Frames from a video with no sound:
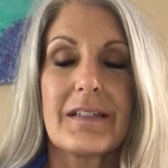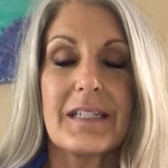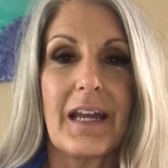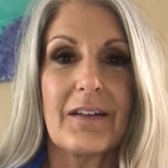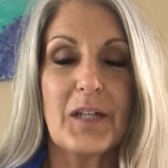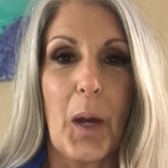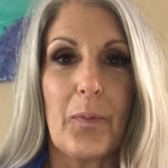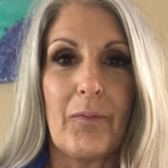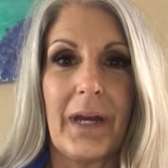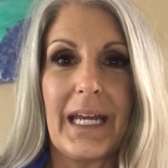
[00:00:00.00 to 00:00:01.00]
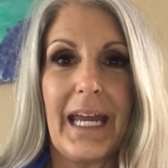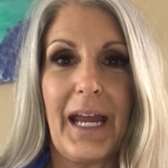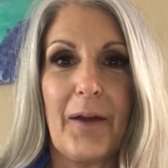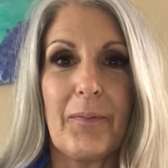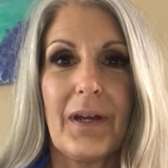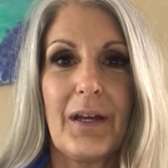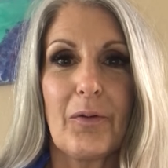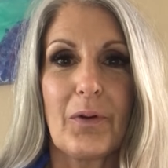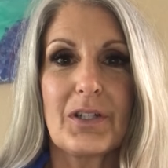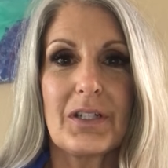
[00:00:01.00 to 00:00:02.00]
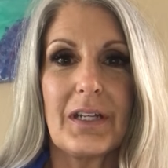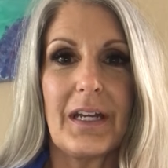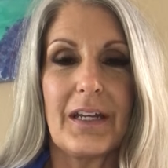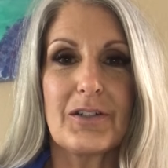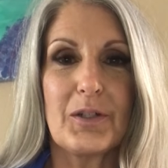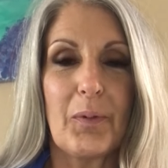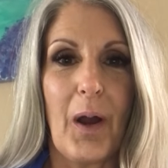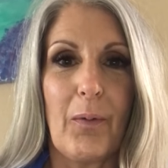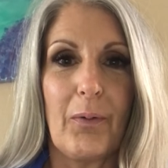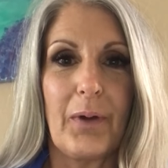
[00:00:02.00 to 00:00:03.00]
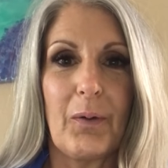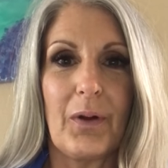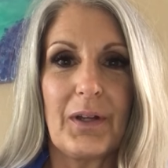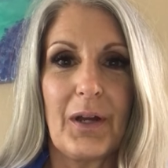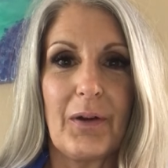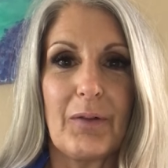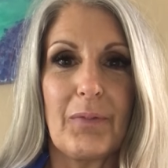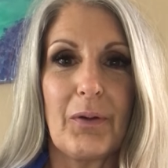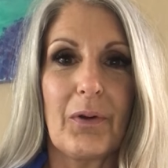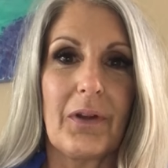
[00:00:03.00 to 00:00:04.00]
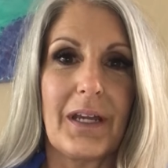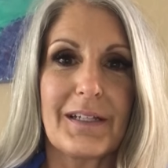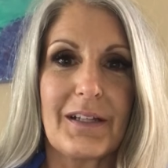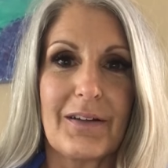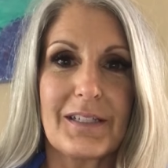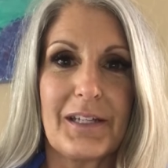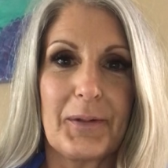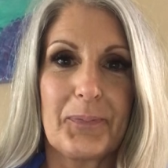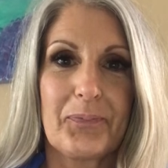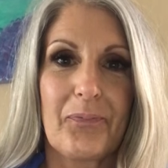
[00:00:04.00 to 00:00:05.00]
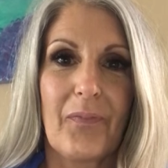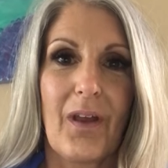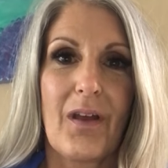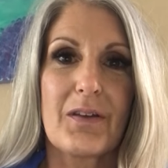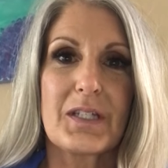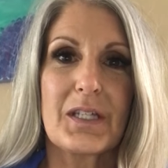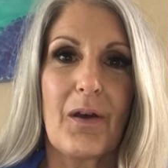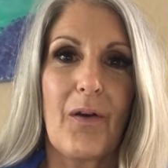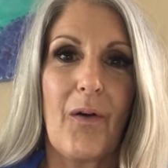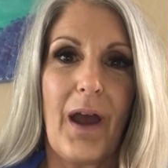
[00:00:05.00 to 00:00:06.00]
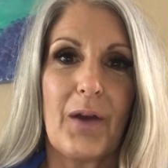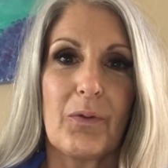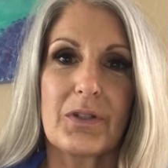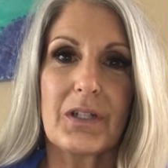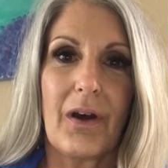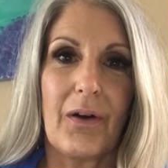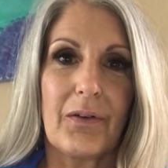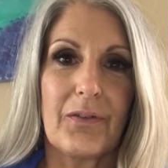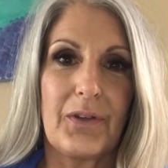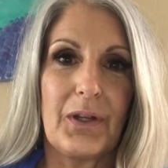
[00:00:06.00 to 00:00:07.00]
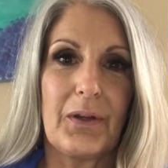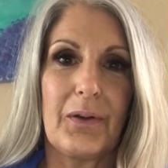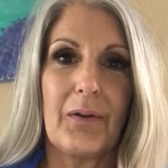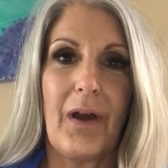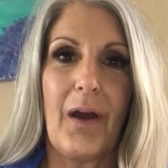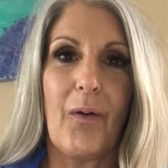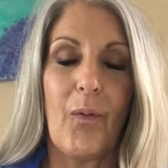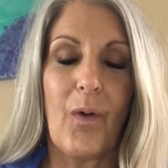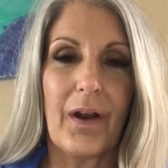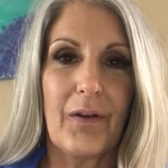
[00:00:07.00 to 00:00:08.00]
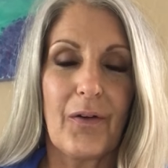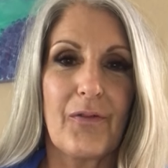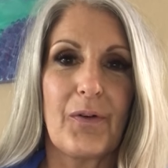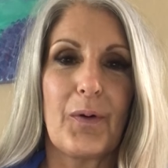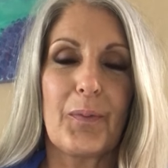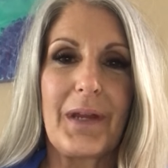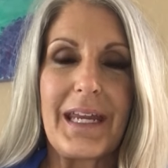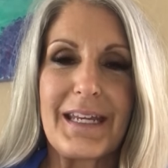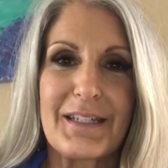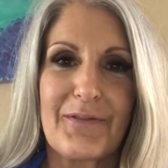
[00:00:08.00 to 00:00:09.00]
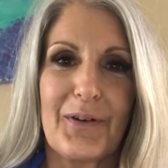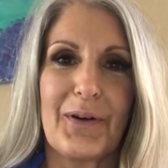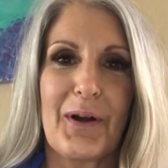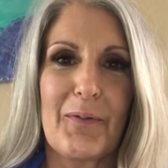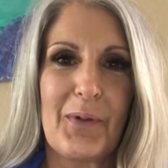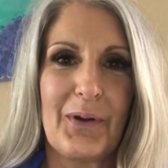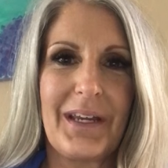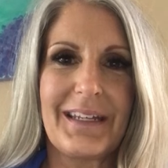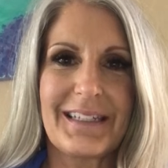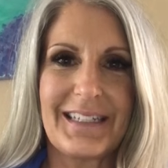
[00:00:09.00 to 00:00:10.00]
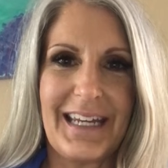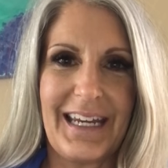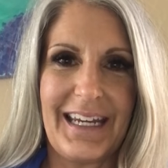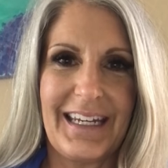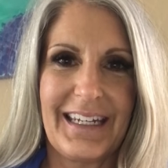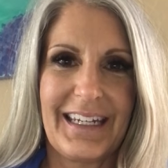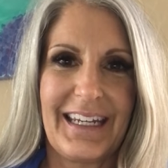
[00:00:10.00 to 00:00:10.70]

stay on top of my game, which, as you probably well know, can be really exhausting. So I wish all of you a wonderful, peaceful, harmonious day.